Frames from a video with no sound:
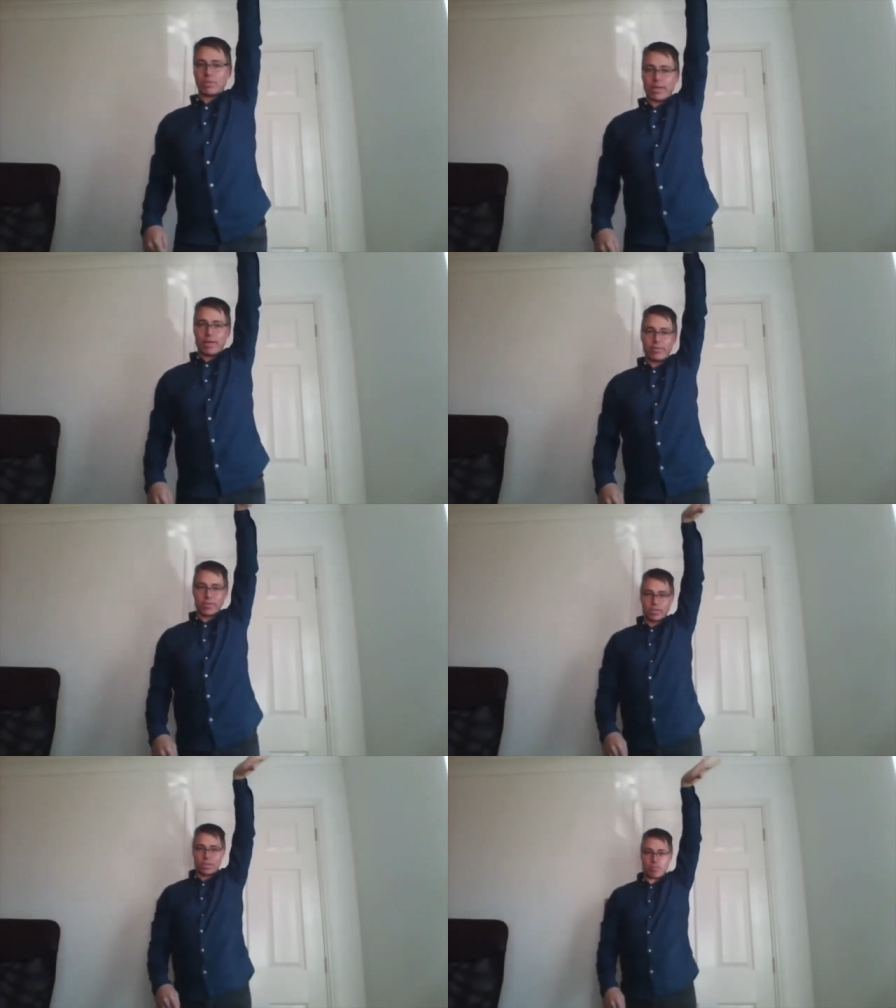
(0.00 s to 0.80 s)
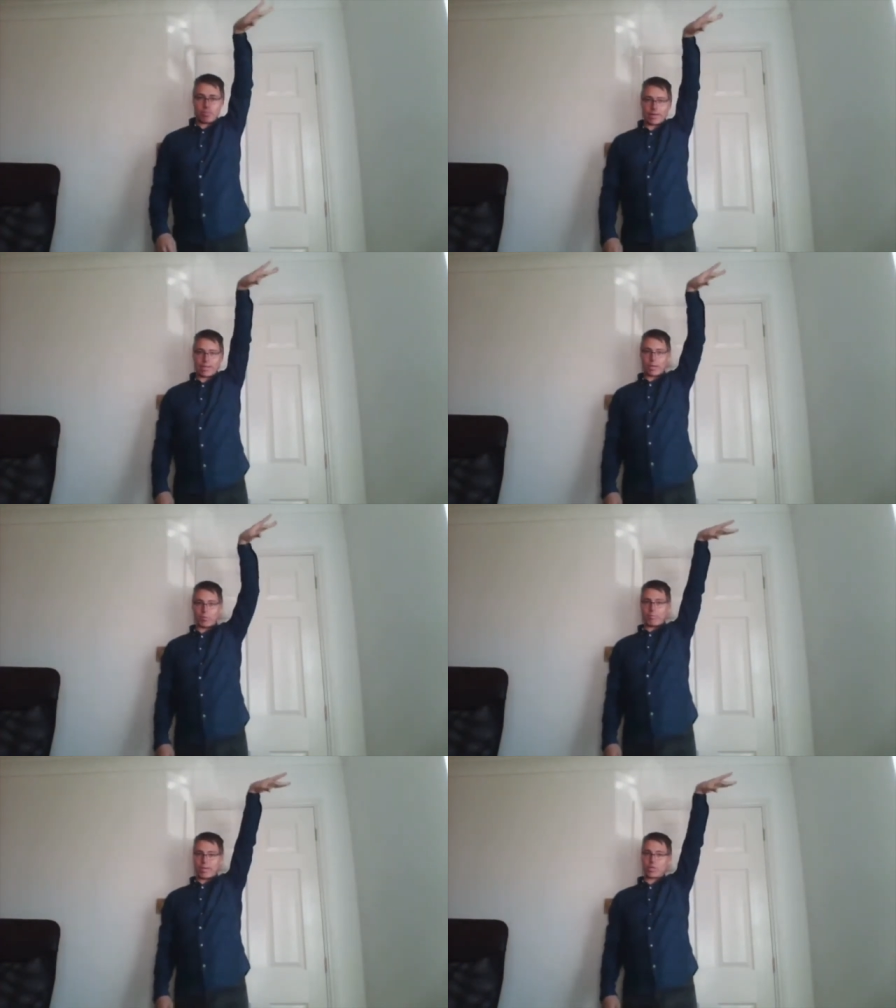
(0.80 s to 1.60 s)
Okay, if I just come back a little
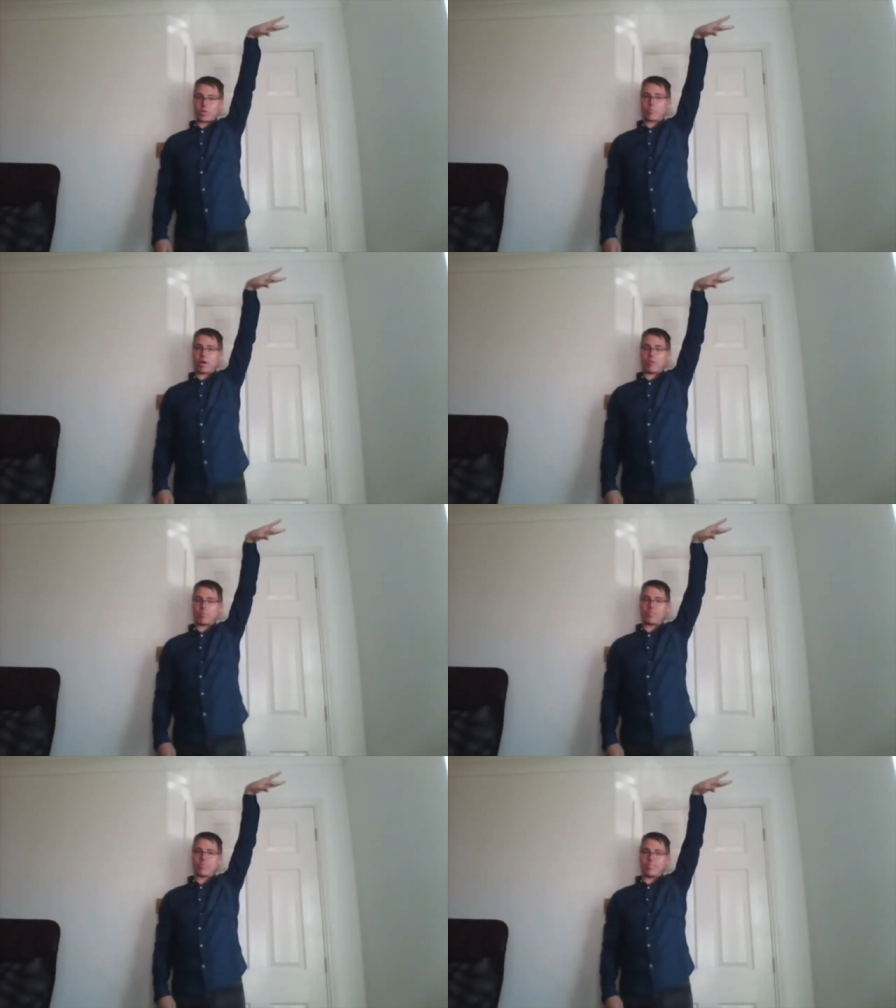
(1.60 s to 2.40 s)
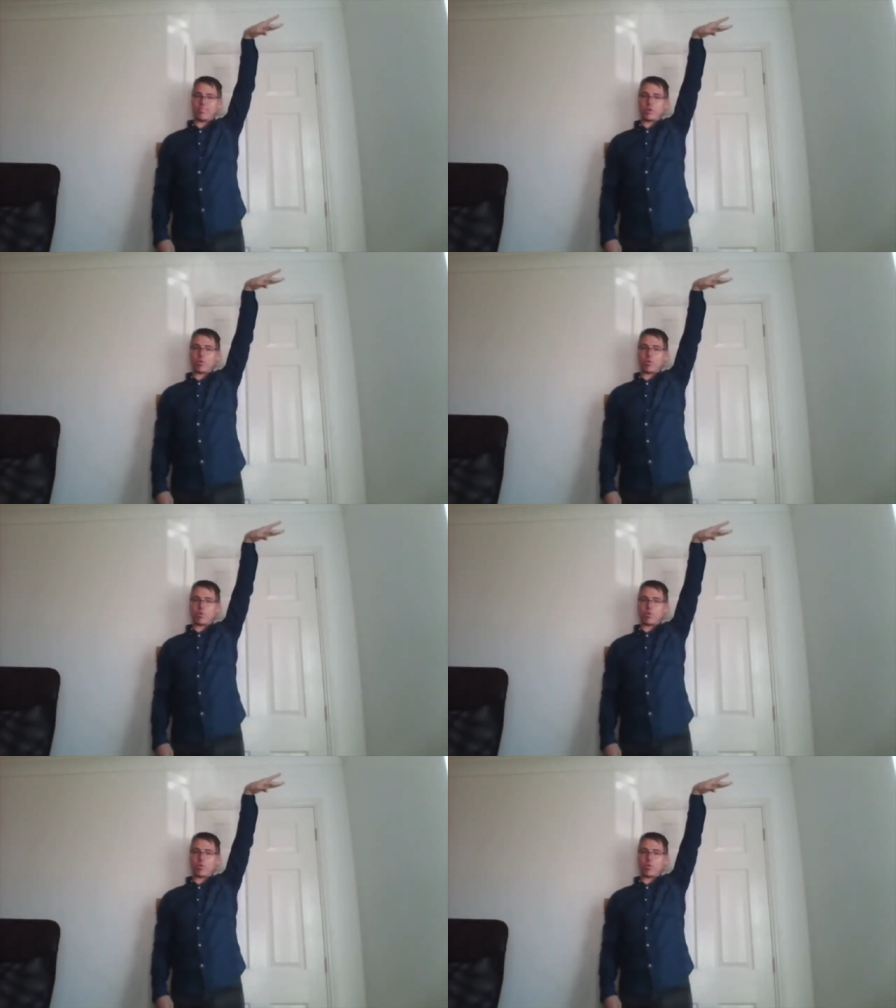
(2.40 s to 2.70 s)
bit, make sure the palm is facing